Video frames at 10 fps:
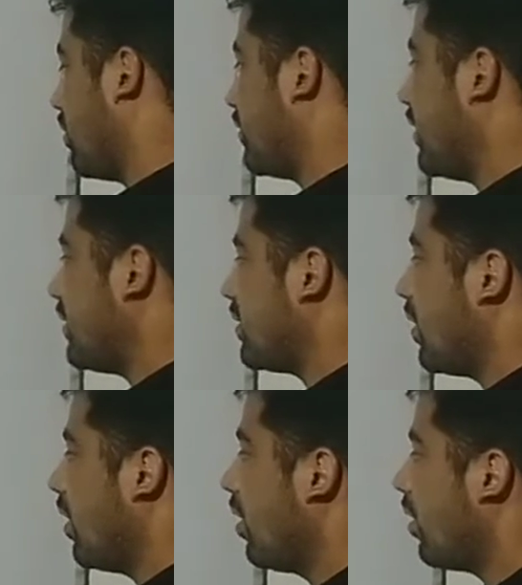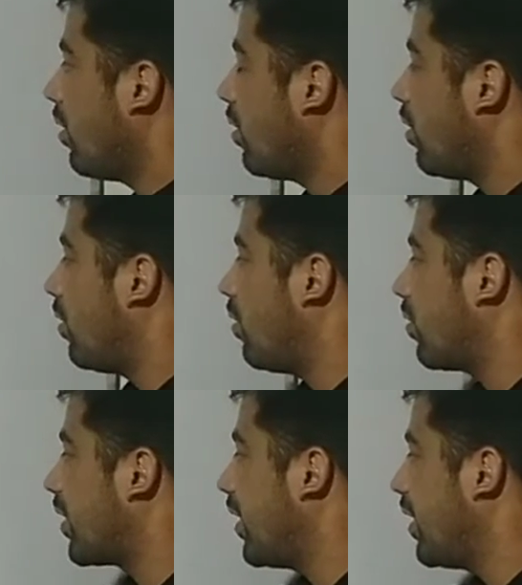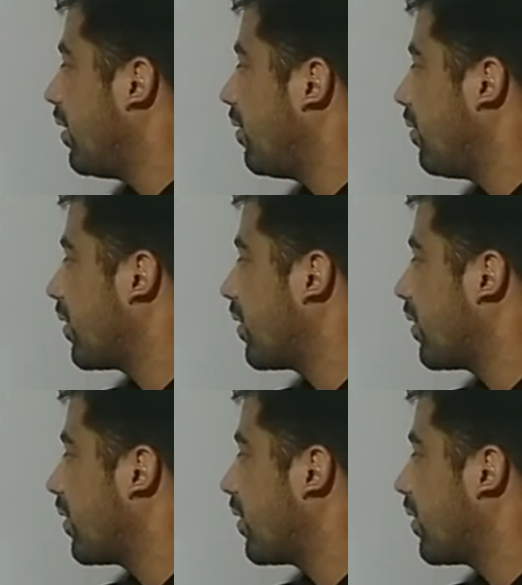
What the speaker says: on this. Okay.